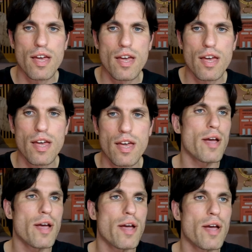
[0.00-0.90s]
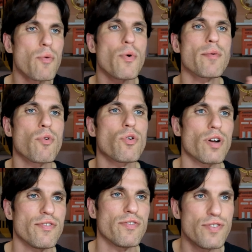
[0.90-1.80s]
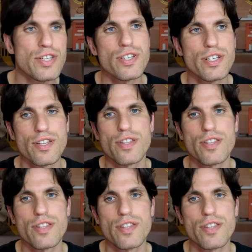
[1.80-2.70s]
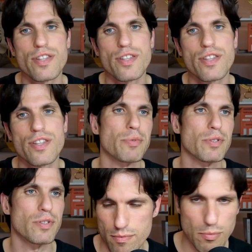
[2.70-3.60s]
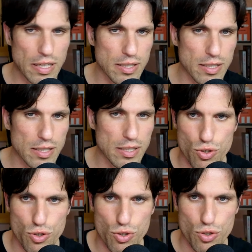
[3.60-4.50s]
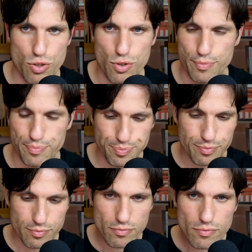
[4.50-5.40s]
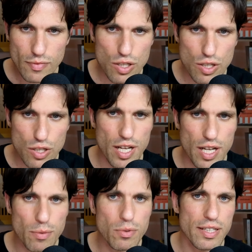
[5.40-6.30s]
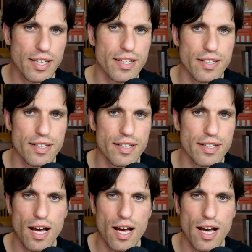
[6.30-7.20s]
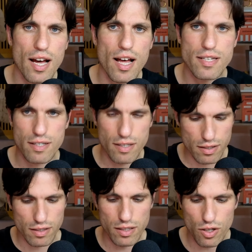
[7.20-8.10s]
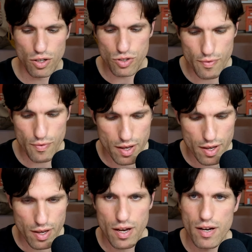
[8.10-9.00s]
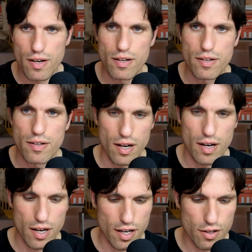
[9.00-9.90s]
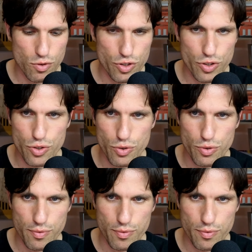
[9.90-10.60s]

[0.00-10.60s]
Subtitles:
which is way more efficient than switching to multiple applications. So for example, in here, we can ask Claude, I want you to